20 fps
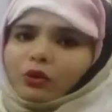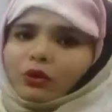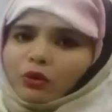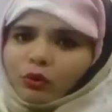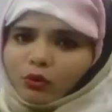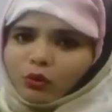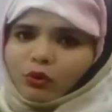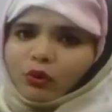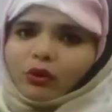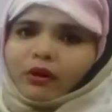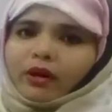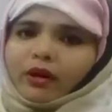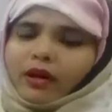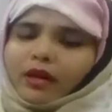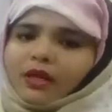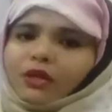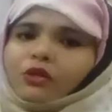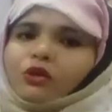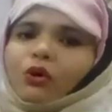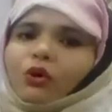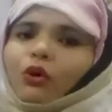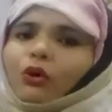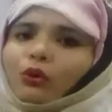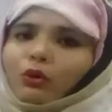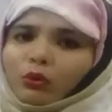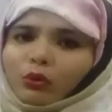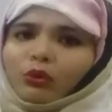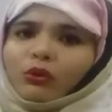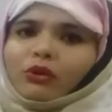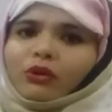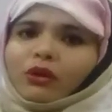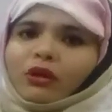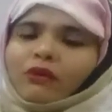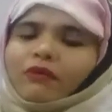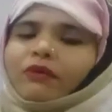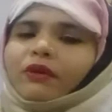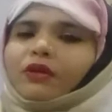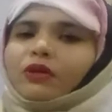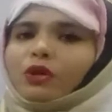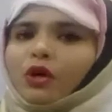two crest or two
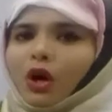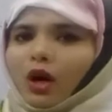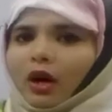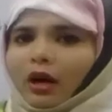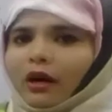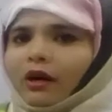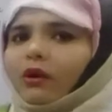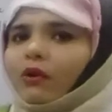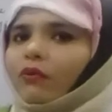trough is called